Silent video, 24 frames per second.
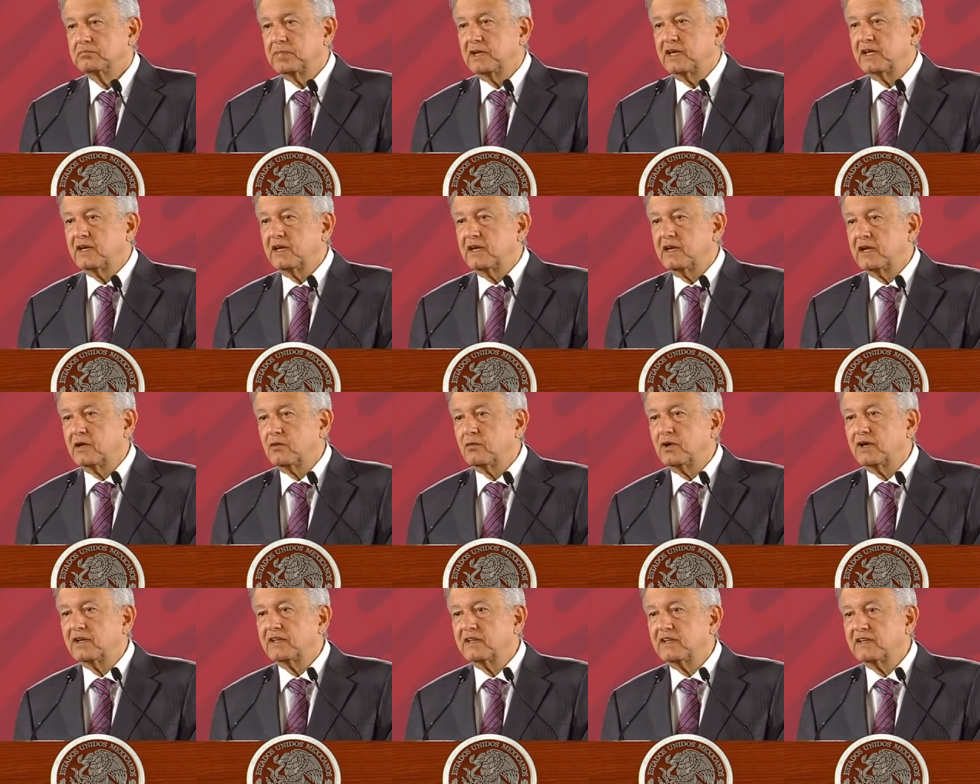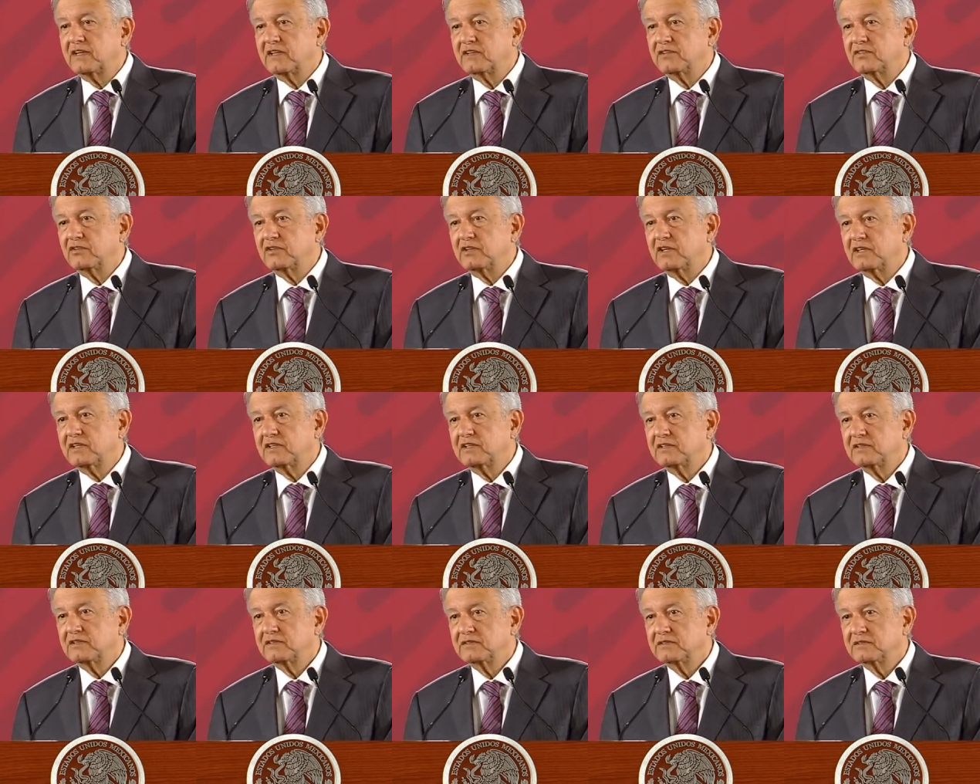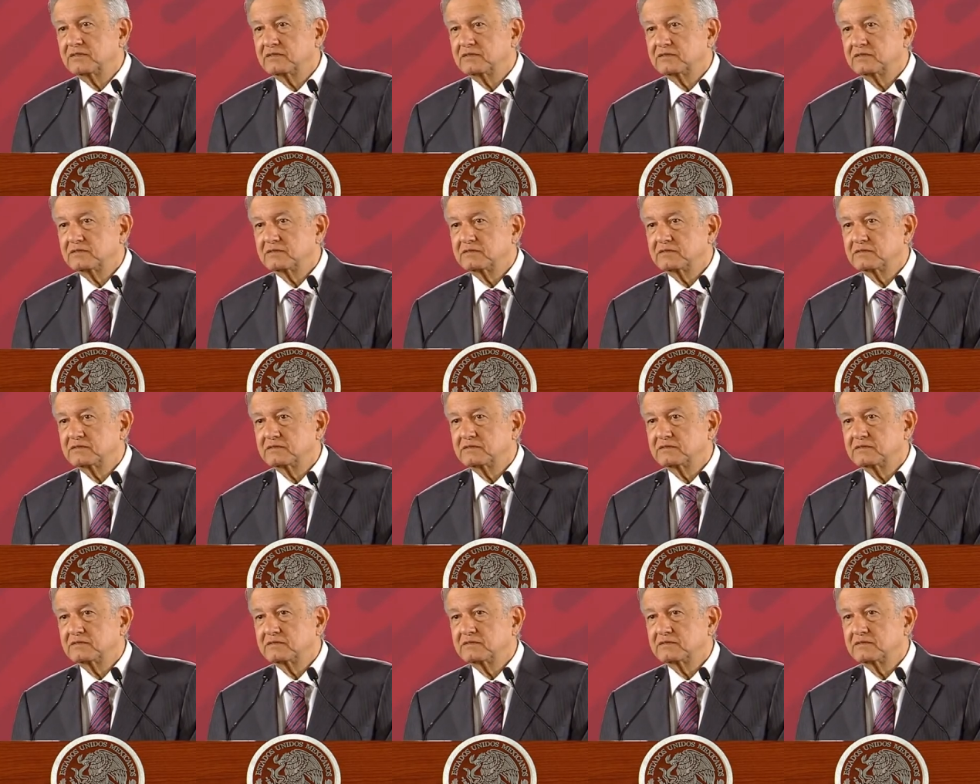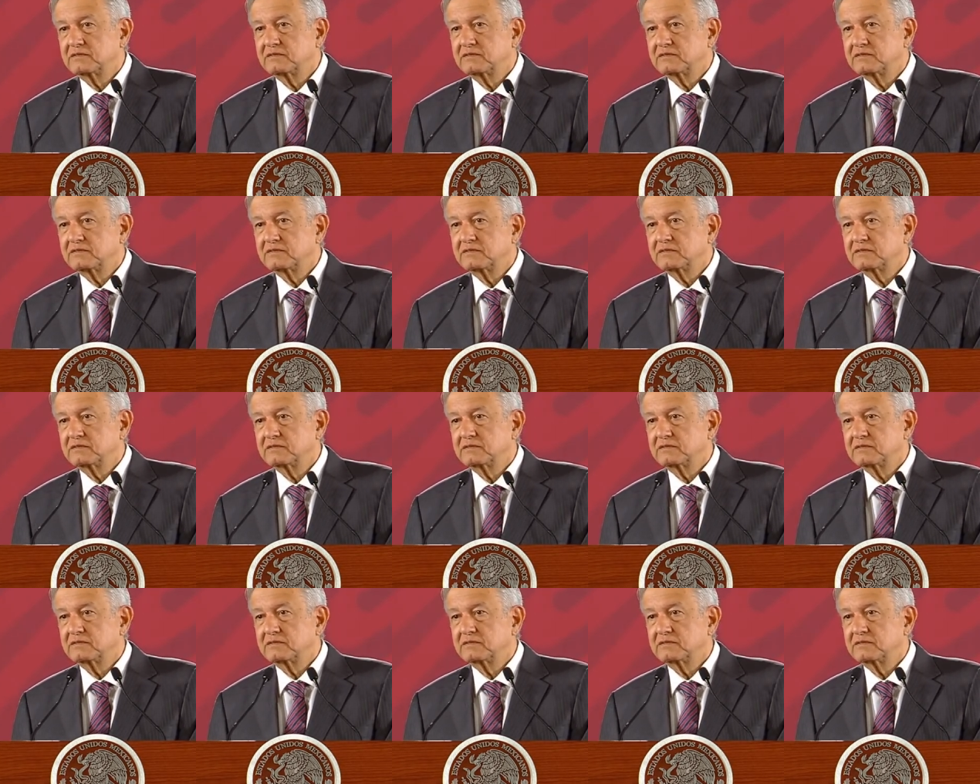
of resources for the National Guard.